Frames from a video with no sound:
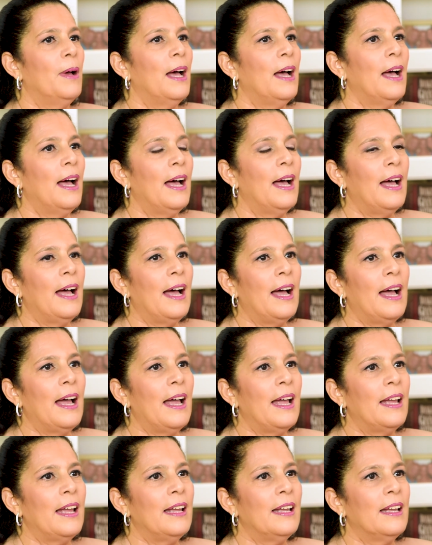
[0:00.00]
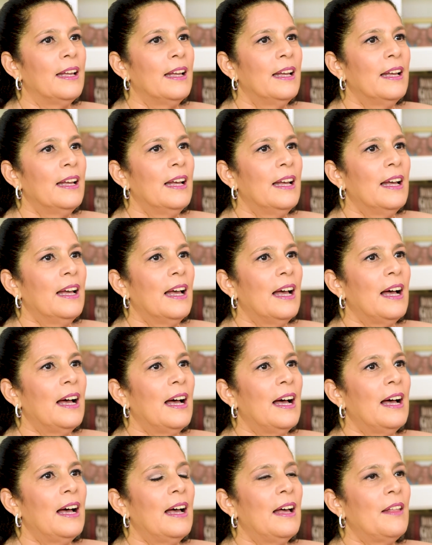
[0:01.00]
I
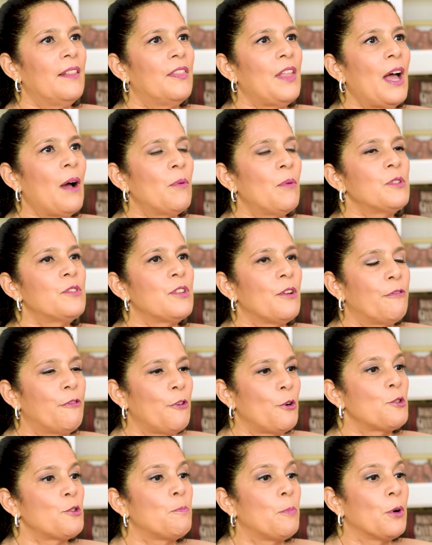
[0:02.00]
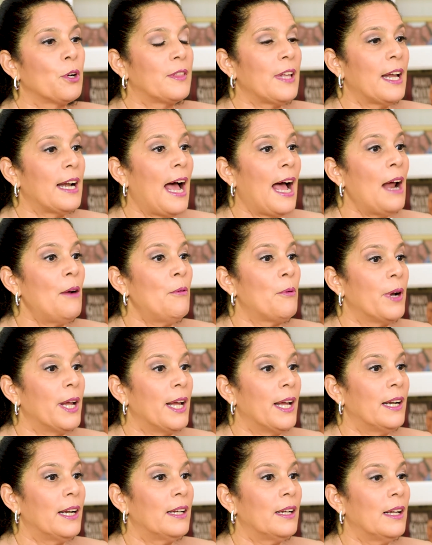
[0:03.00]
that was the first book that I
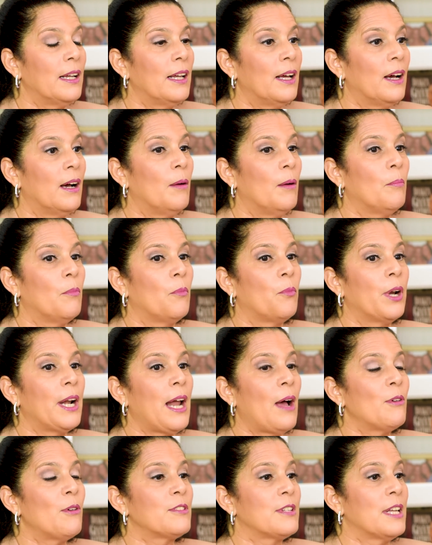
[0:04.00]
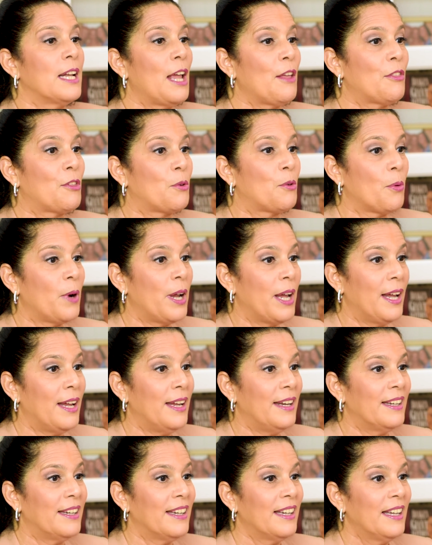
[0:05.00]
read when I was in eighth
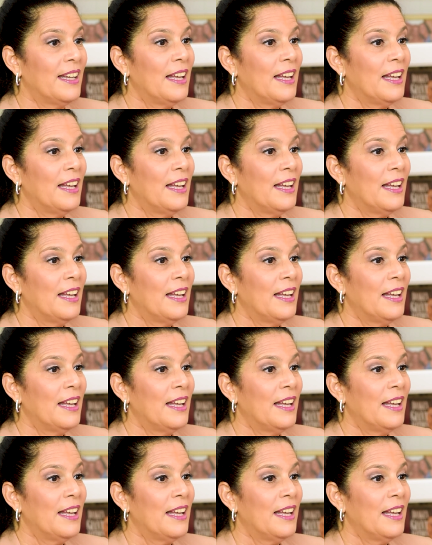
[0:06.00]
grade